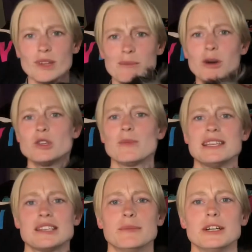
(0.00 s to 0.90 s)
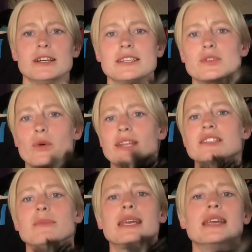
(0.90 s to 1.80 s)
most of my summer is going
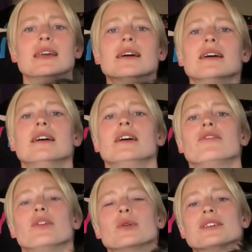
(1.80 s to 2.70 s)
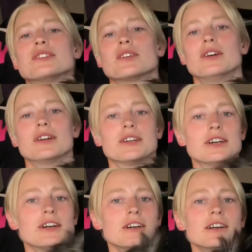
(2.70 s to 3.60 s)
to be focused on
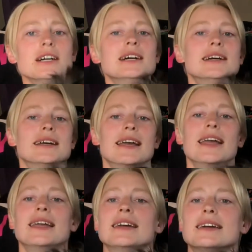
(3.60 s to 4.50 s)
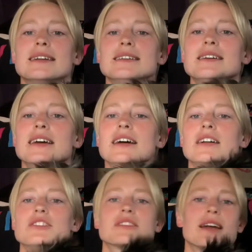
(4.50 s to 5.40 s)
her and
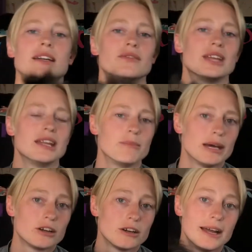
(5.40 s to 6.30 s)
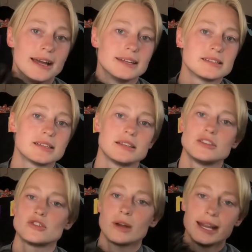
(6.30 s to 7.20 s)
just kind of getting better at
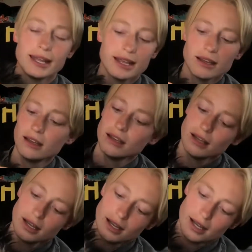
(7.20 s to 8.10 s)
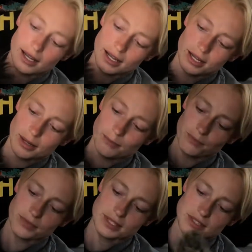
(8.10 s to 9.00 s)
training
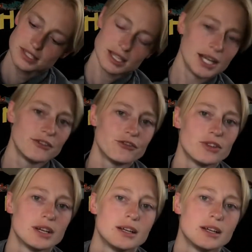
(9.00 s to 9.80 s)
and stuff.